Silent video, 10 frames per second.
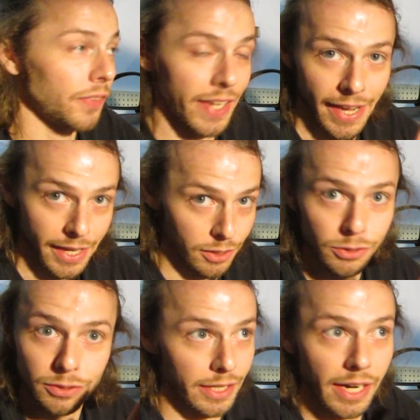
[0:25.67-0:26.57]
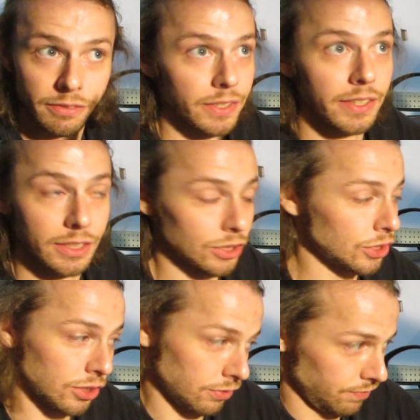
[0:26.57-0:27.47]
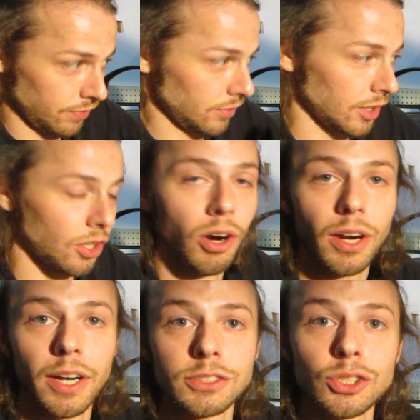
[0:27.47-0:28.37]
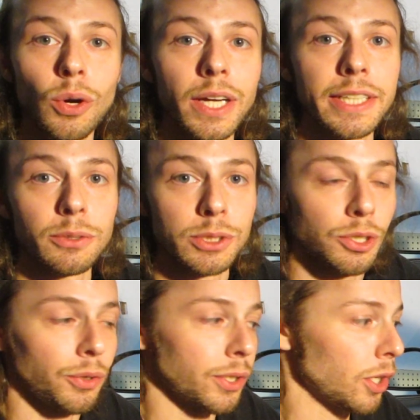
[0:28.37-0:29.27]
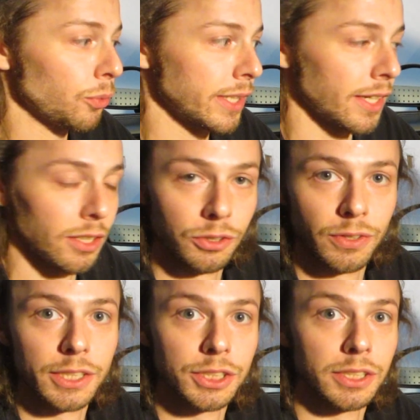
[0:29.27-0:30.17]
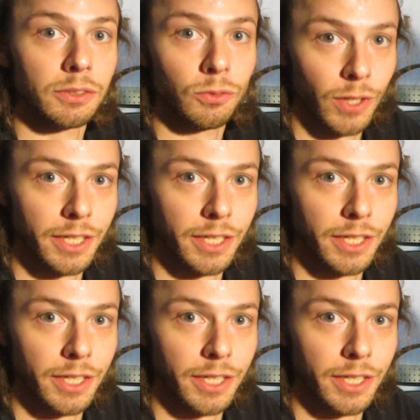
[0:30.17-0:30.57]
The angle and everything is just, the car has no idea what's going on without a correction right